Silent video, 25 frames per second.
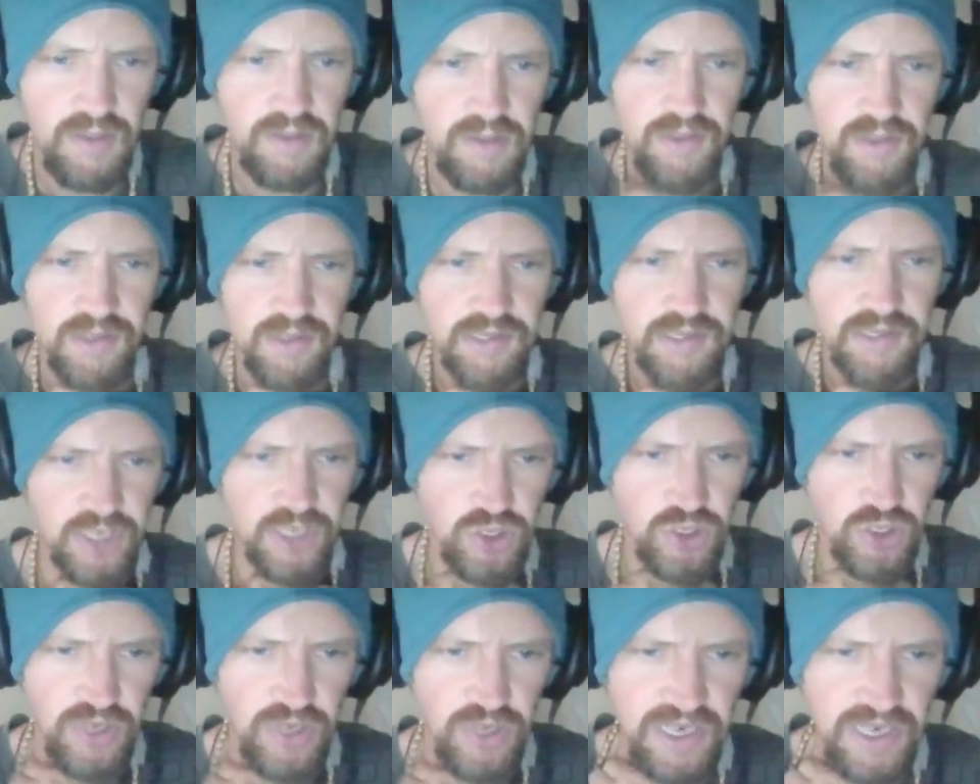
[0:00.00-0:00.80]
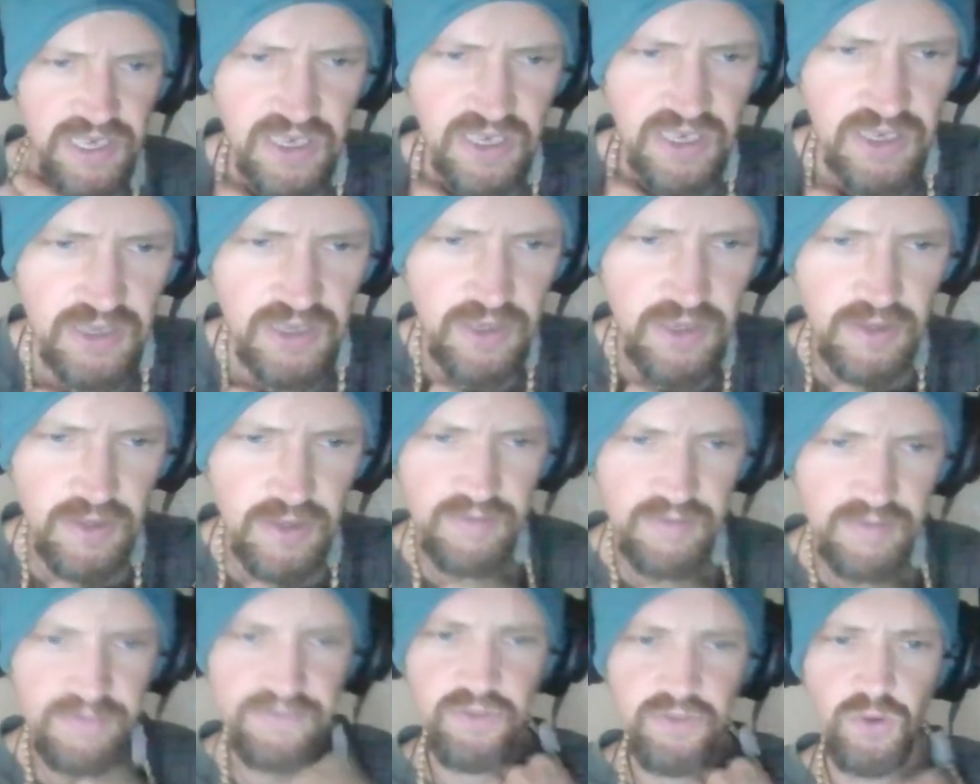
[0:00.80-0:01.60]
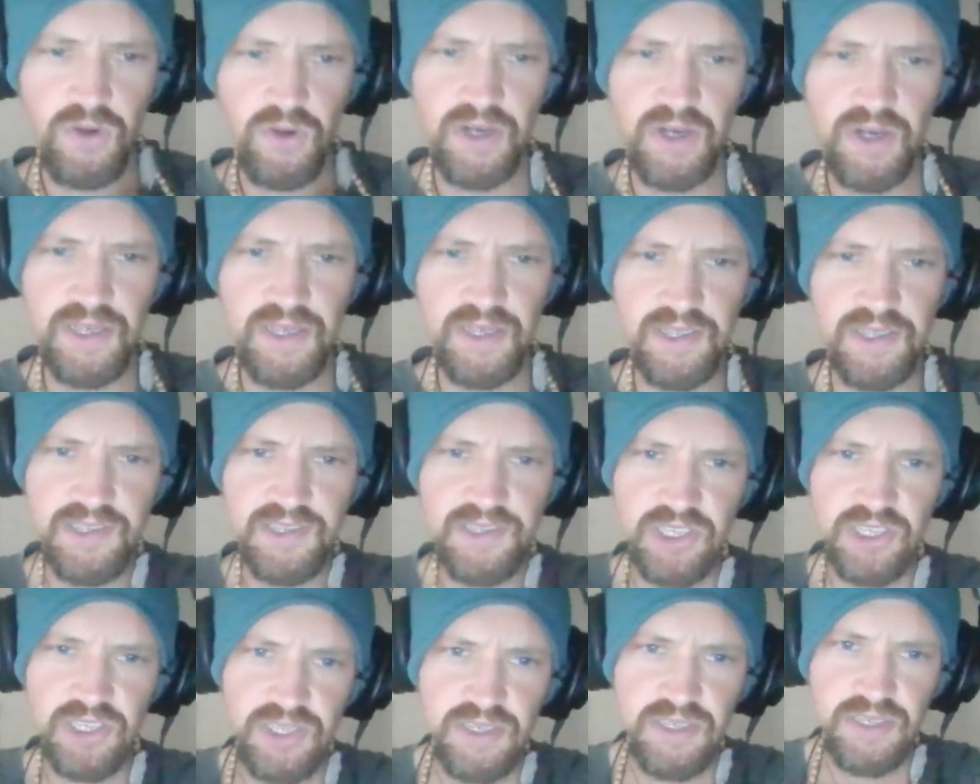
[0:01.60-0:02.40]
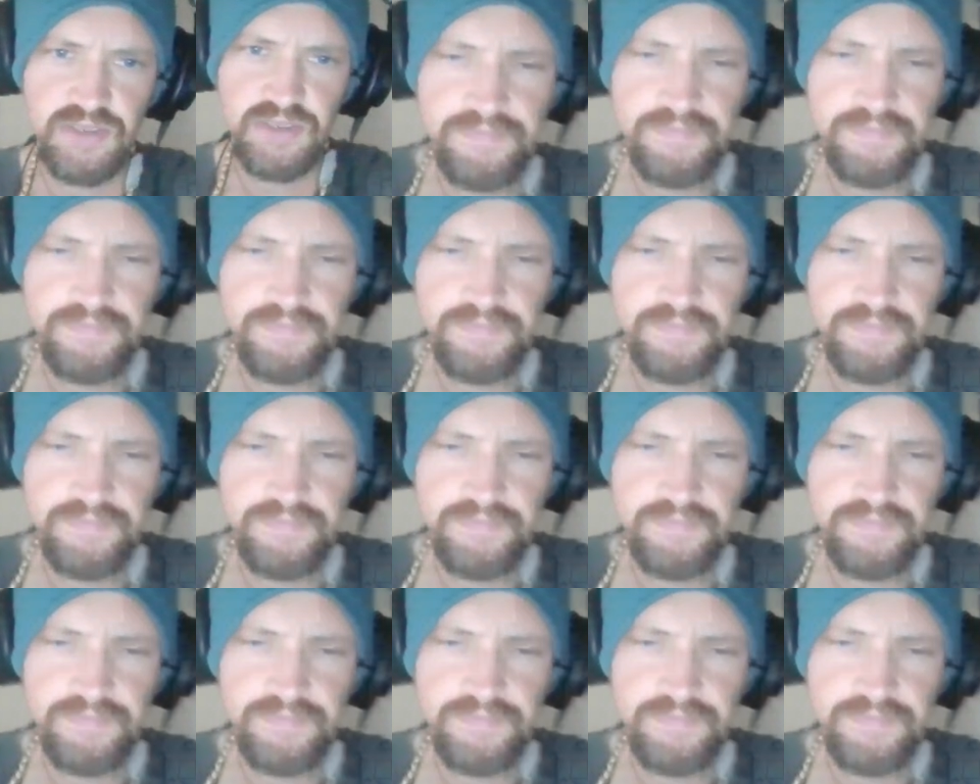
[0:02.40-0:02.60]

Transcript: This is the trading floor in session.